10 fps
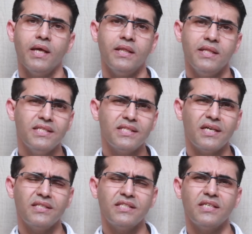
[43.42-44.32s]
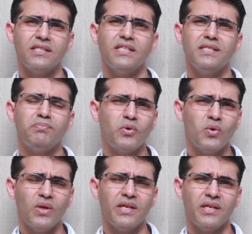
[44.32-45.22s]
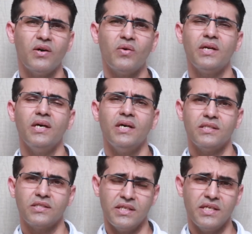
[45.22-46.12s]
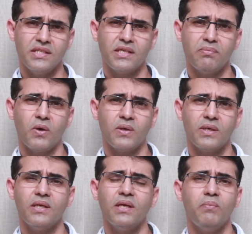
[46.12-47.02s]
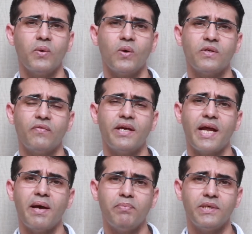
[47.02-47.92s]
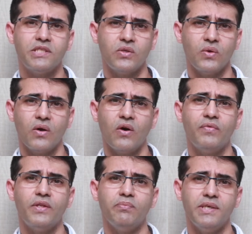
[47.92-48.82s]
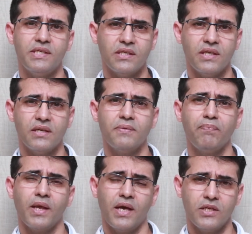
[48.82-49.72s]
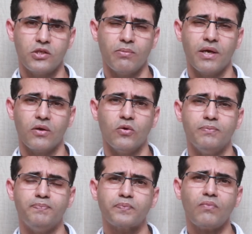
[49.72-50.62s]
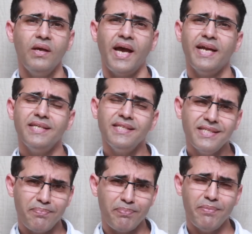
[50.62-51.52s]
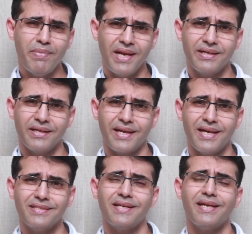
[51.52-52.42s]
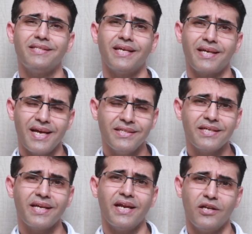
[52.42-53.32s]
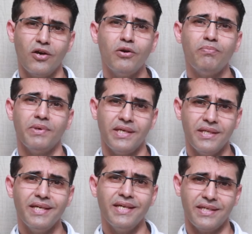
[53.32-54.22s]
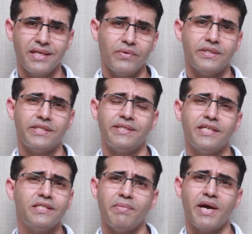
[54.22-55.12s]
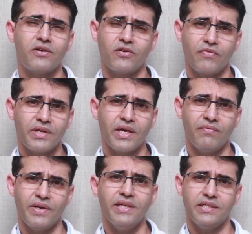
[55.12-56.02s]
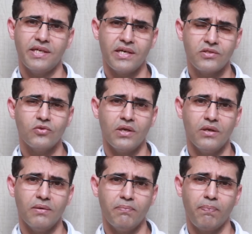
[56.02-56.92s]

This condition is peculiar in our Indian subcontinent because of the rampant chewing of the betel nut and tobacco. And this is a premalignant cancer, that's a cancer can develop in it, it's just a matter of time when it has to develop.